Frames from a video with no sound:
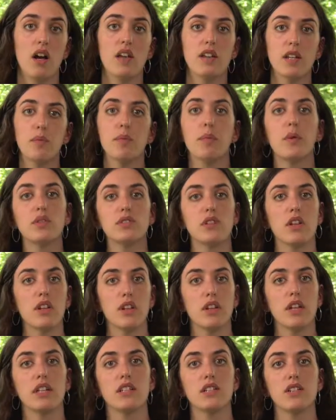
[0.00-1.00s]
The important
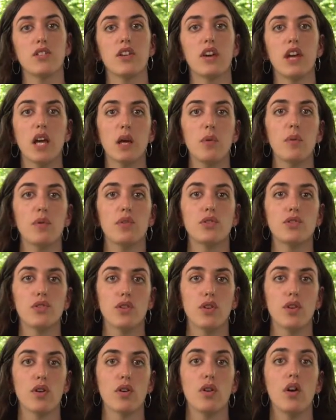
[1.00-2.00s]
thing is you're able
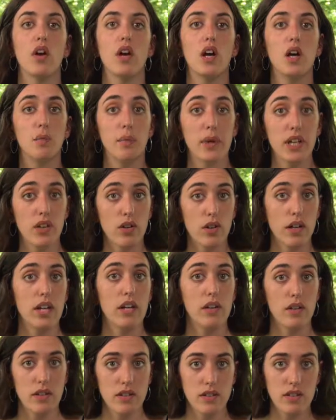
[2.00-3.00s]
to be
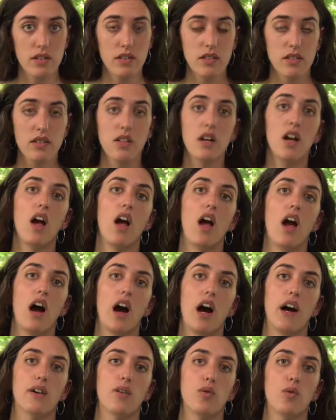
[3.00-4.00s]
coherent
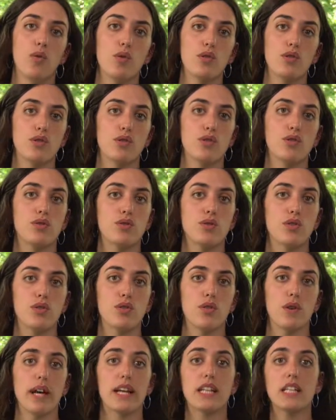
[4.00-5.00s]
and also
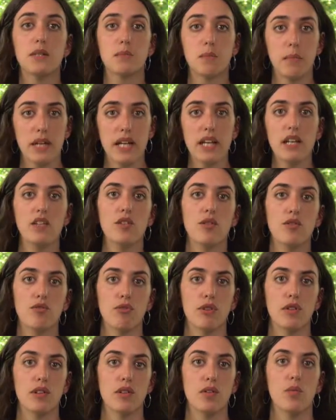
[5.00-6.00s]
to explain to the
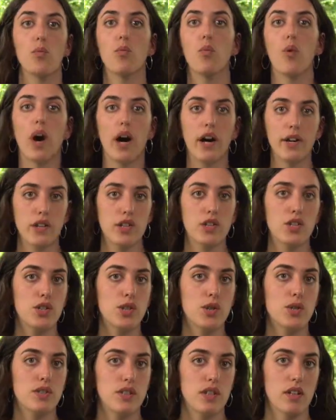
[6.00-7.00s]
reader why you're
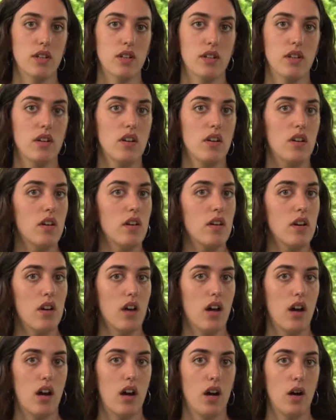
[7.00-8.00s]
choosing
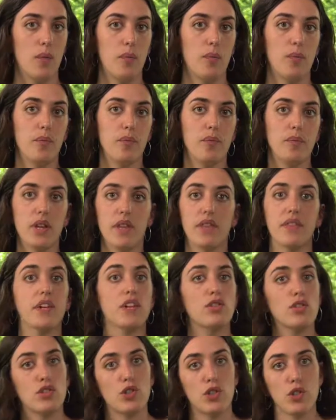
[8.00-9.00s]
the
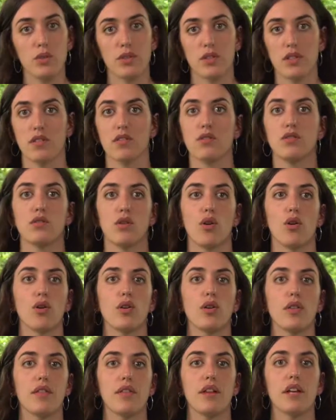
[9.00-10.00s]
things you're choosing.
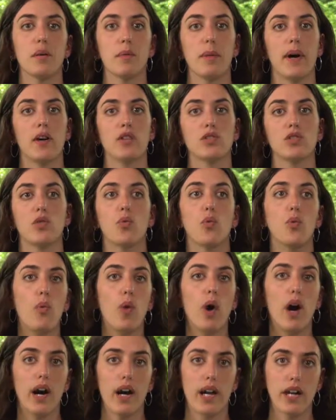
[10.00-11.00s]
So think about
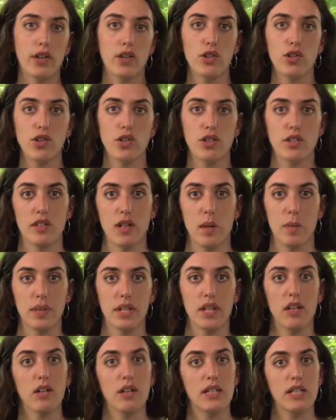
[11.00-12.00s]
why you're choosing that
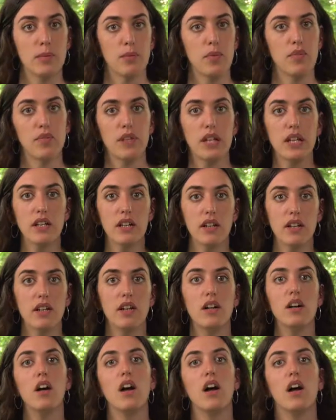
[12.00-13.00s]
particular type of data